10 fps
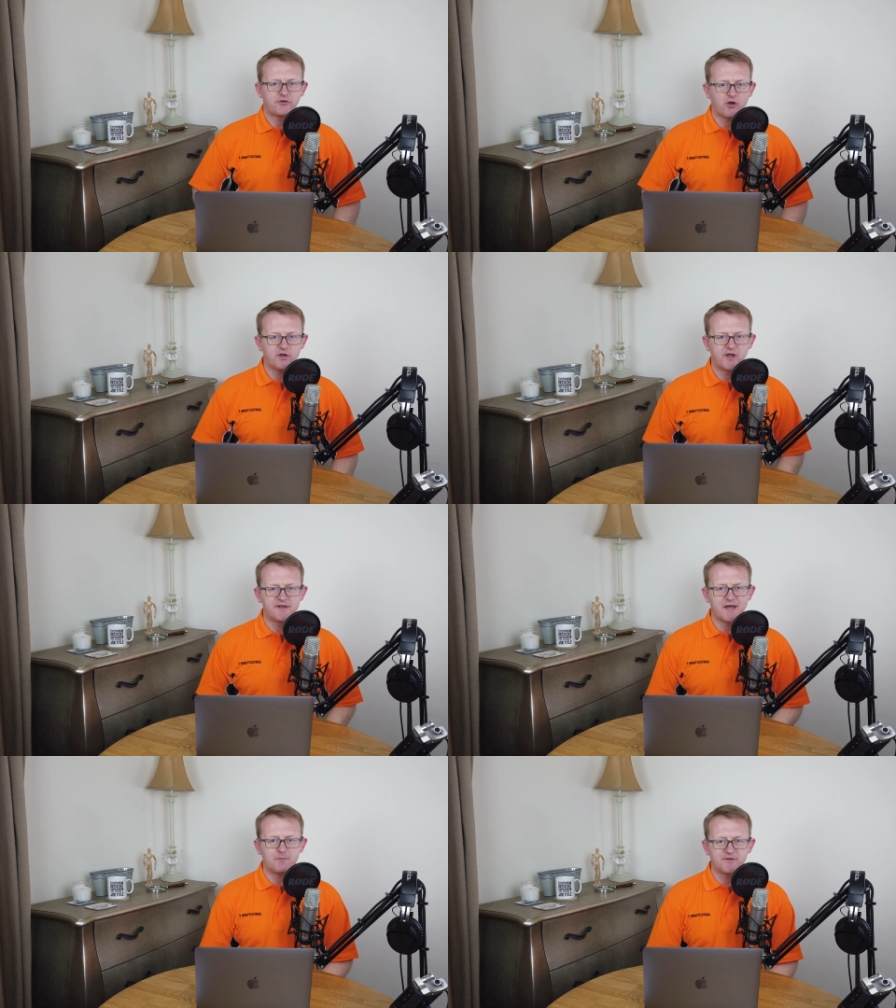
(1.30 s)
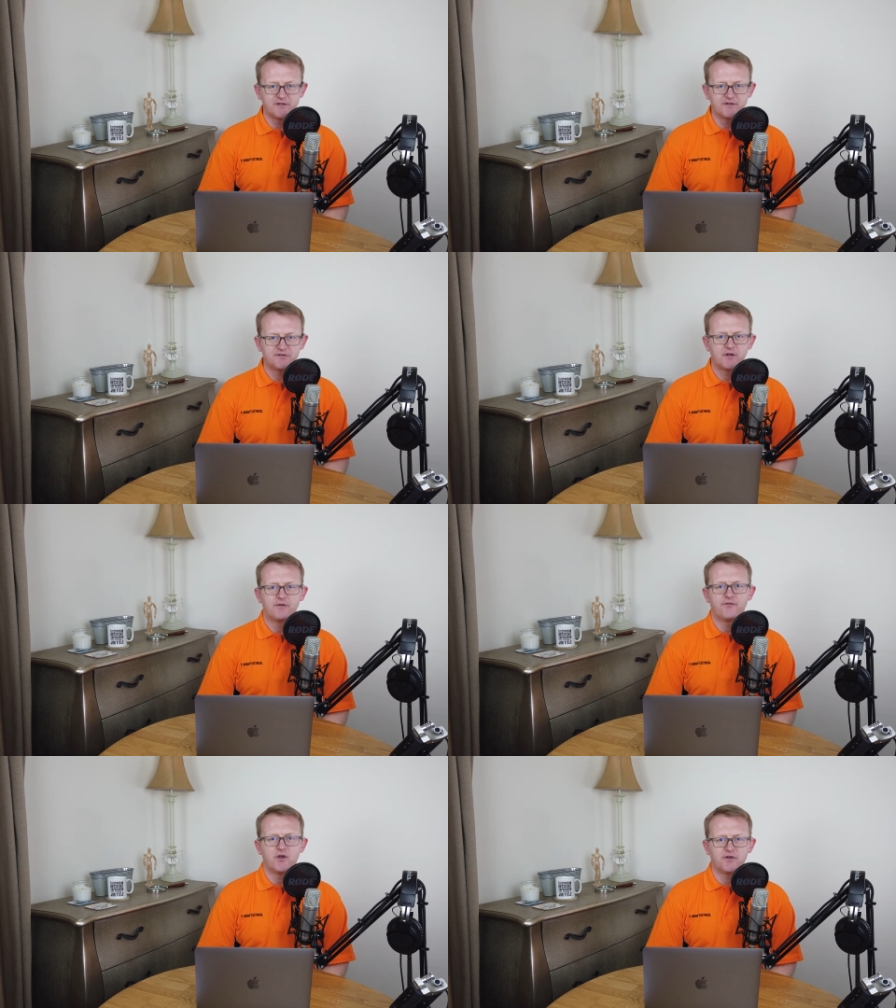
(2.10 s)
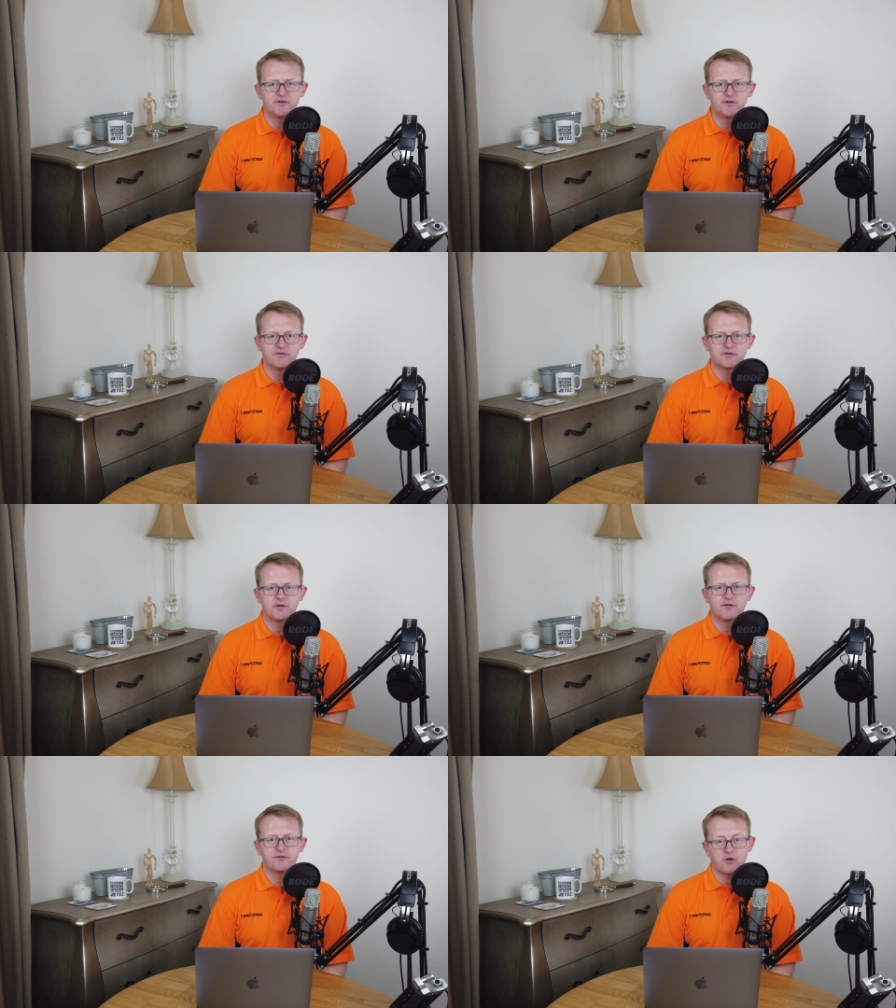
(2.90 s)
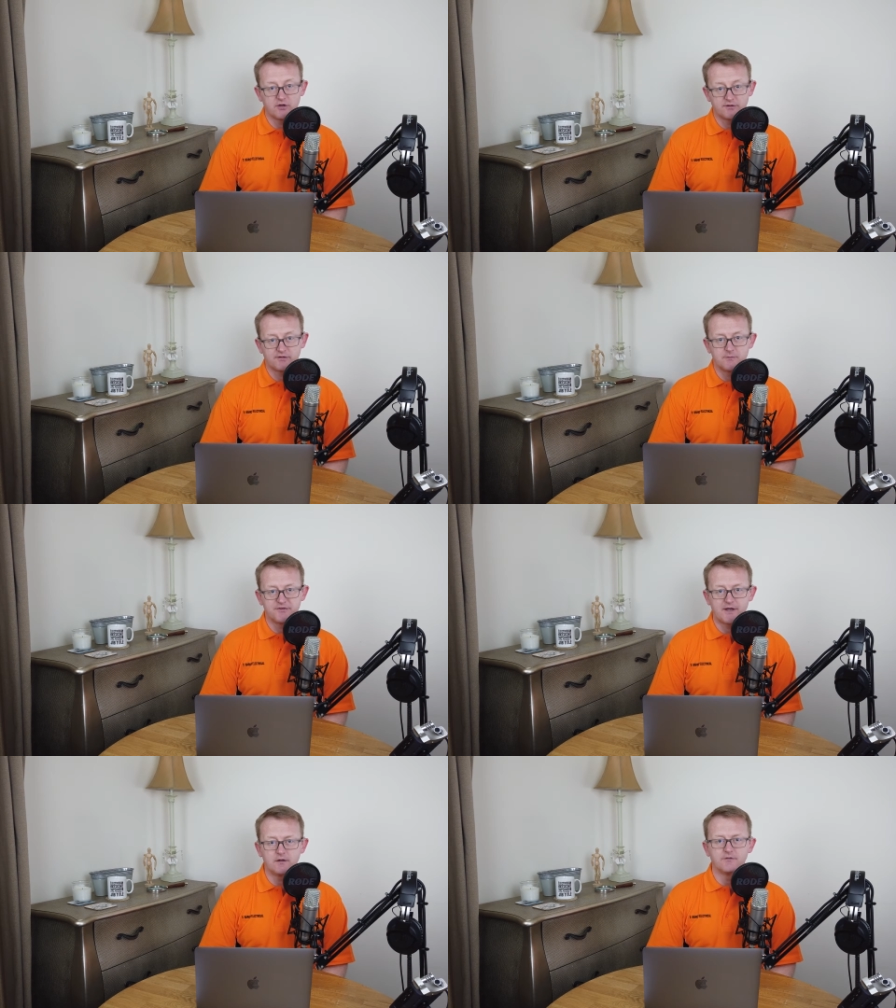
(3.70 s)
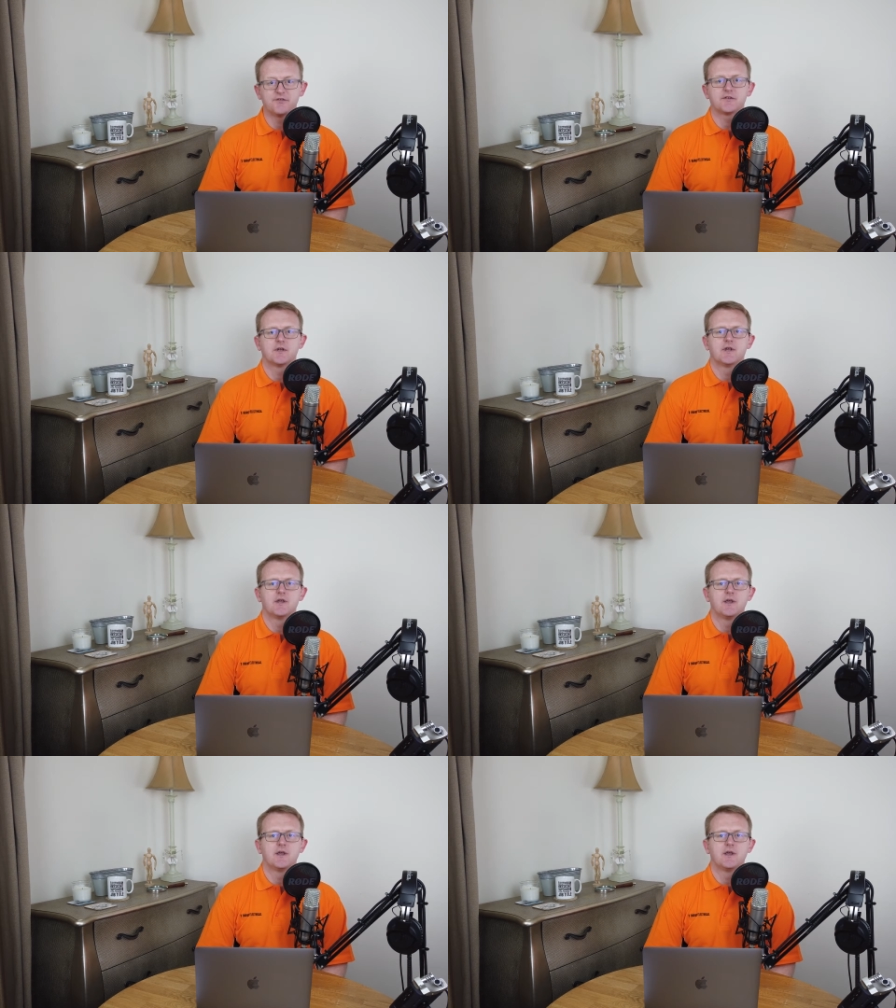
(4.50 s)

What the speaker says: socket adapters versus sockets themselves.